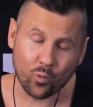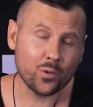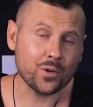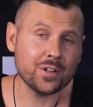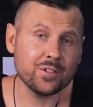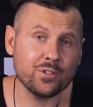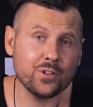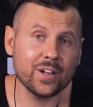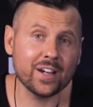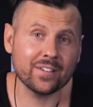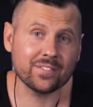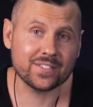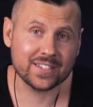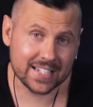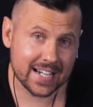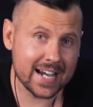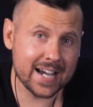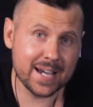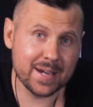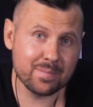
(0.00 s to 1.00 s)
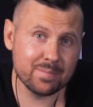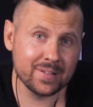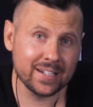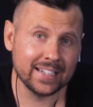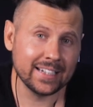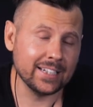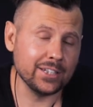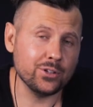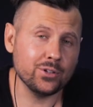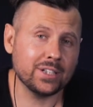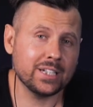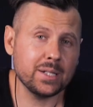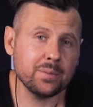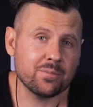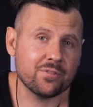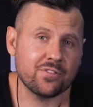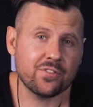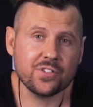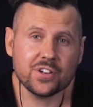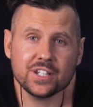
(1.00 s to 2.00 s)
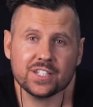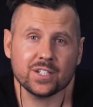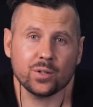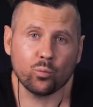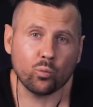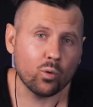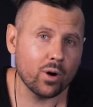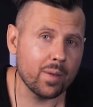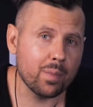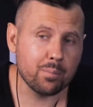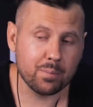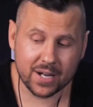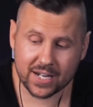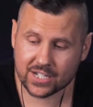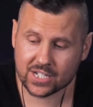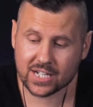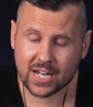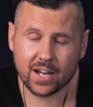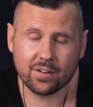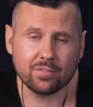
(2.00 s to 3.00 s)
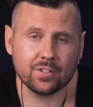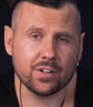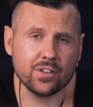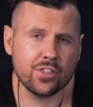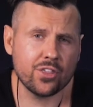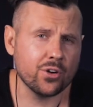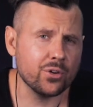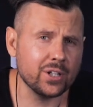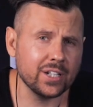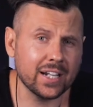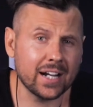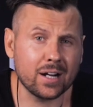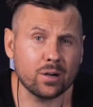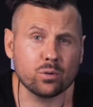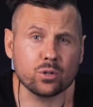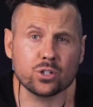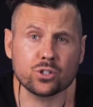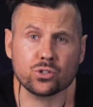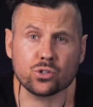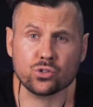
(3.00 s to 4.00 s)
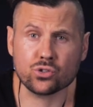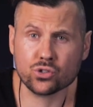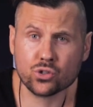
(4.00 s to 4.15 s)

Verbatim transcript: or if you have time, you keep freezing one batch every 30 hours or